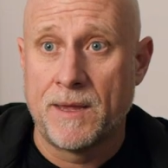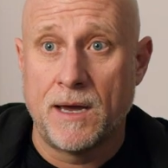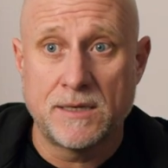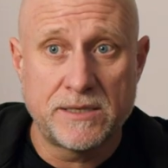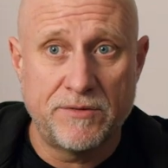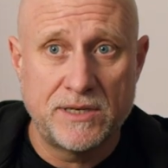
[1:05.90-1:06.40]
I
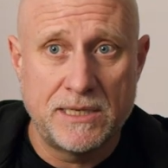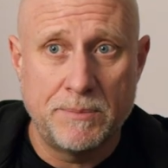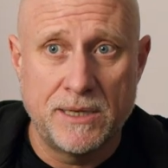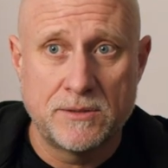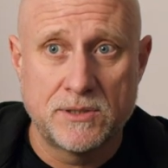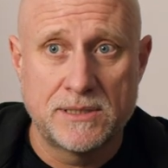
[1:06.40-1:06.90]
also have a deep
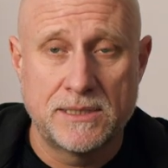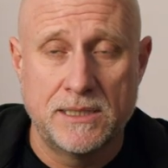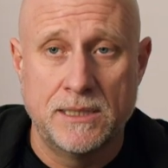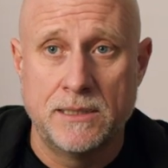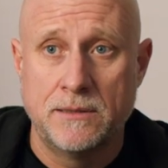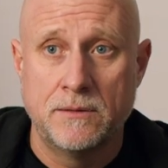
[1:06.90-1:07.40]
interest
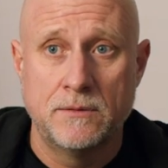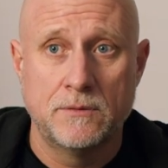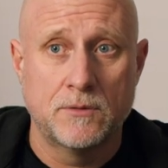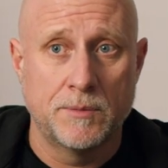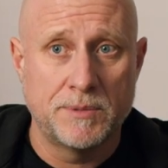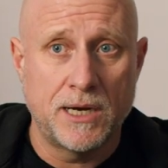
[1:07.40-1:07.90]
in
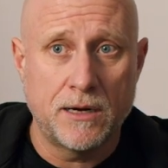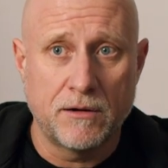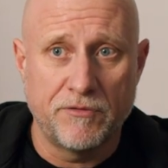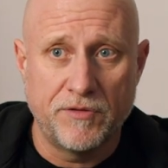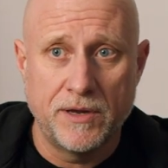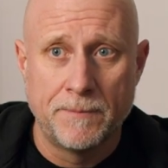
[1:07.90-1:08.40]

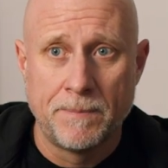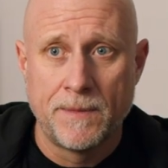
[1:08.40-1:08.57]
cryptography,